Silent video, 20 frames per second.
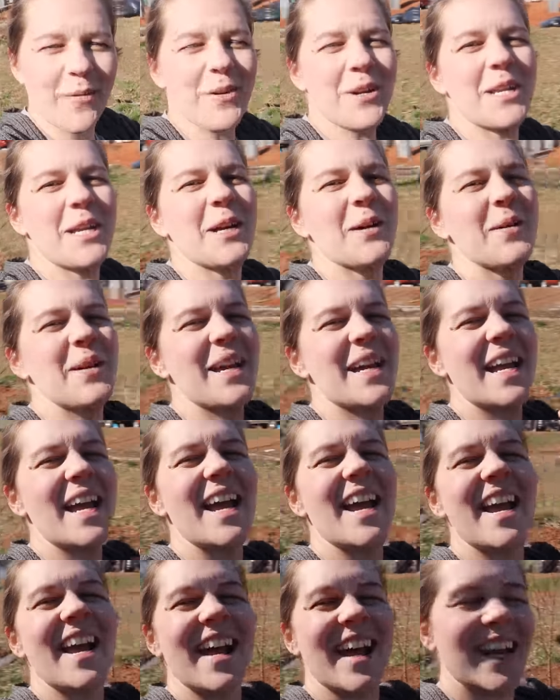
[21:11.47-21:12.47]
that we're doing,
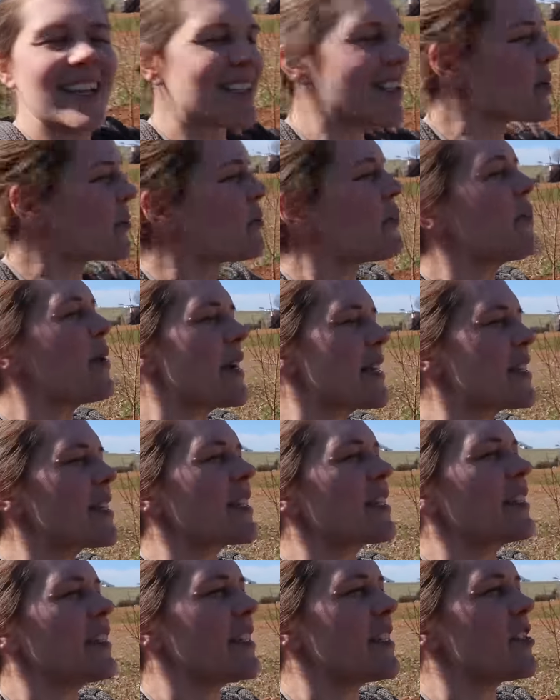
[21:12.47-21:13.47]
it's
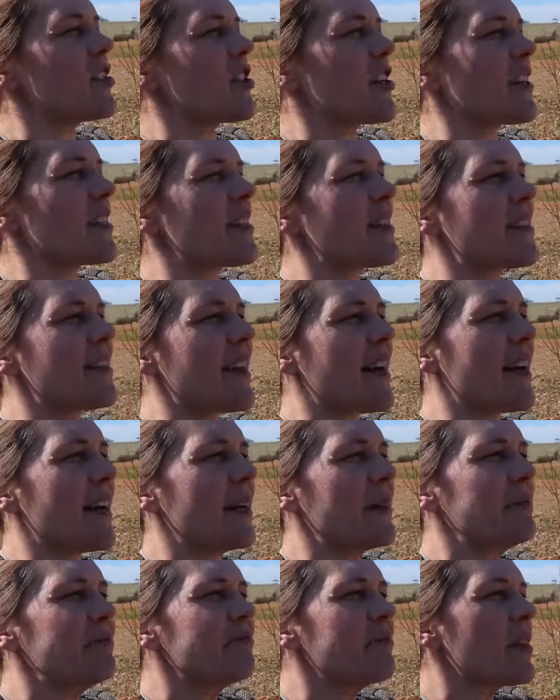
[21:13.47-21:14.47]
basically just
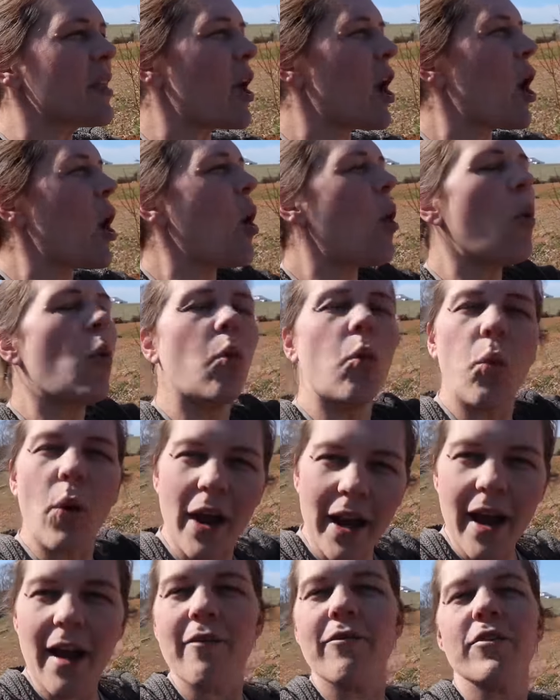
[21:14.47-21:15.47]
uh,
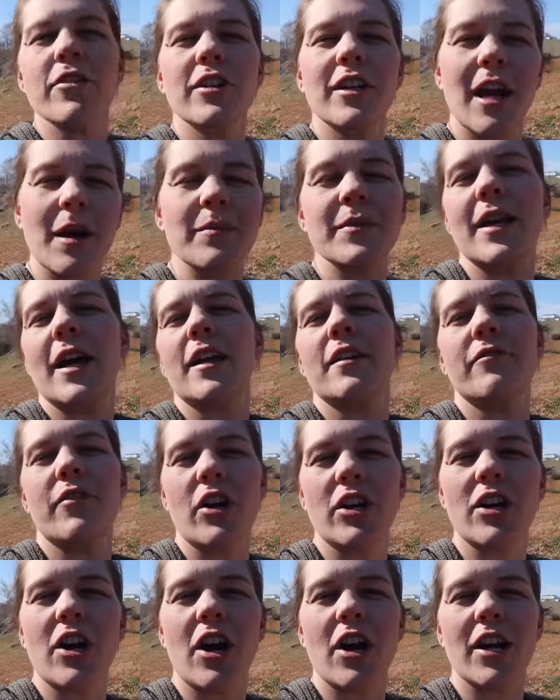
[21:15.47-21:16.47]
whatever comes out of
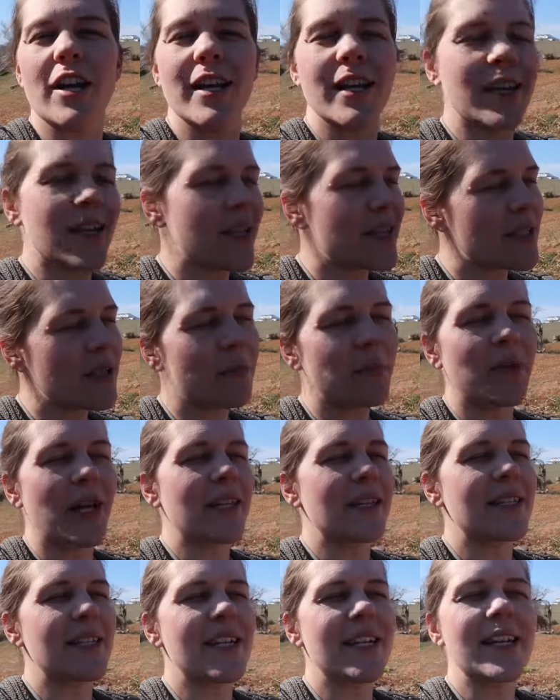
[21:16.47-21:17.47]
our garden is a
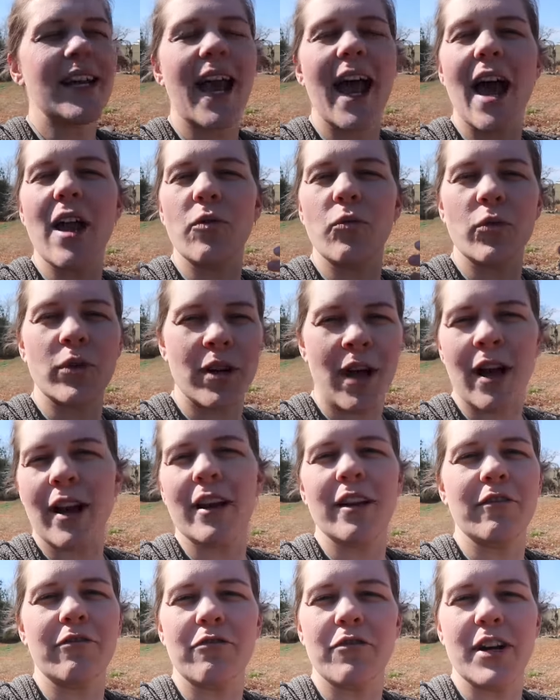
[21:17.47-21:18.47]
blessing, and we're not
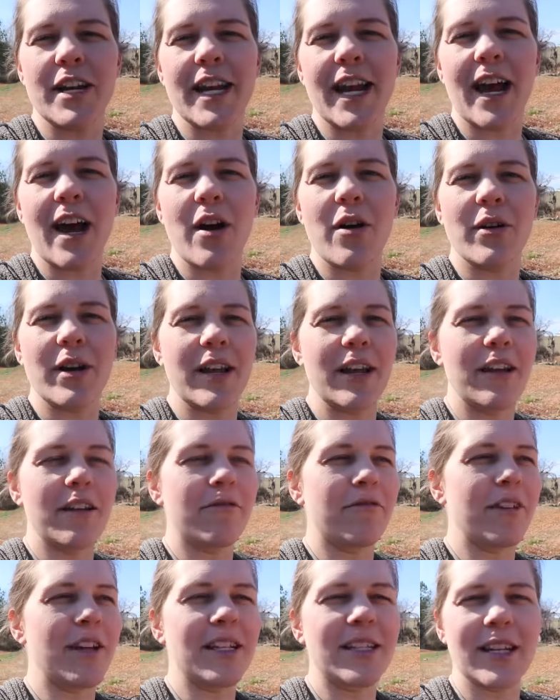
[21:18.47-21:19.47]
gonna freak out
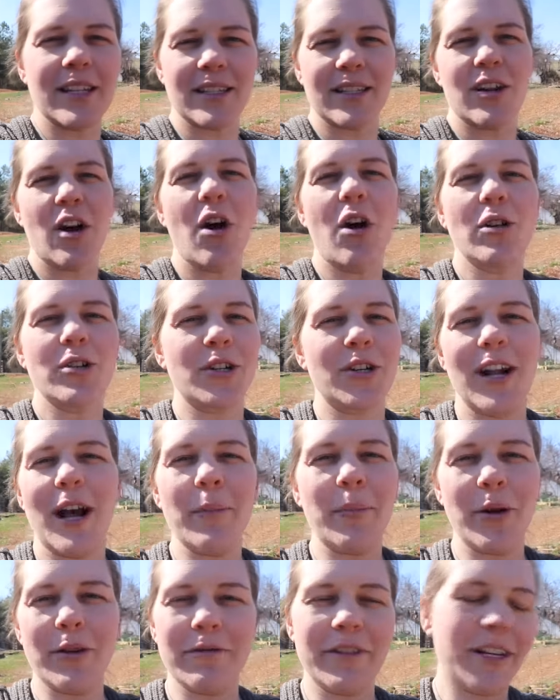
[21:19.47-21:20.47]
if it doesn't all turn
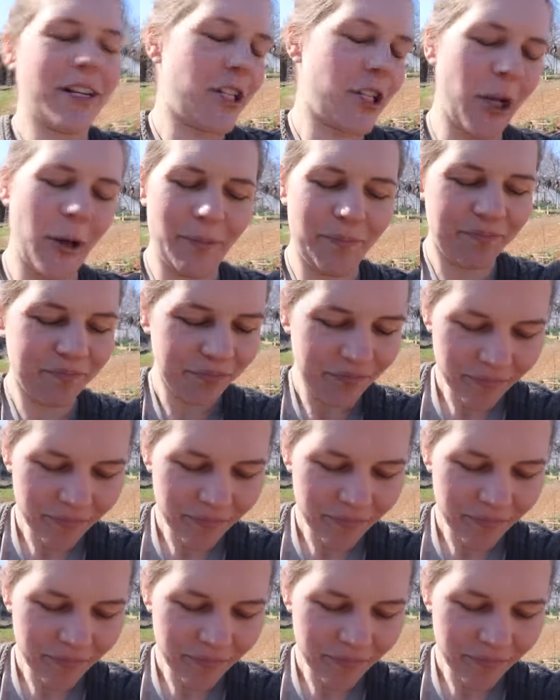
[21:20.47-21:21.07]
out perfect, so